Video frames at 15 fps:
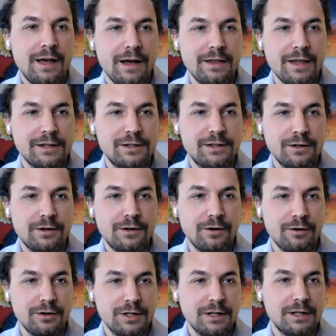that's
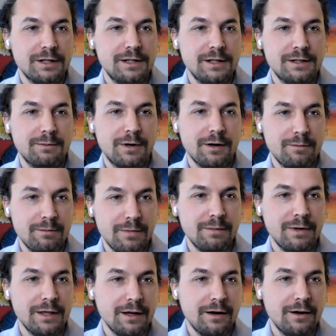encouraging to see some
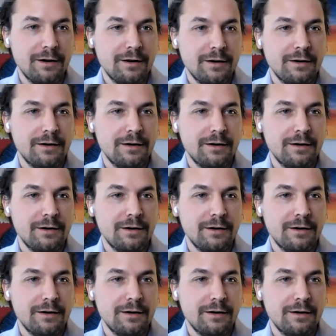commitment there.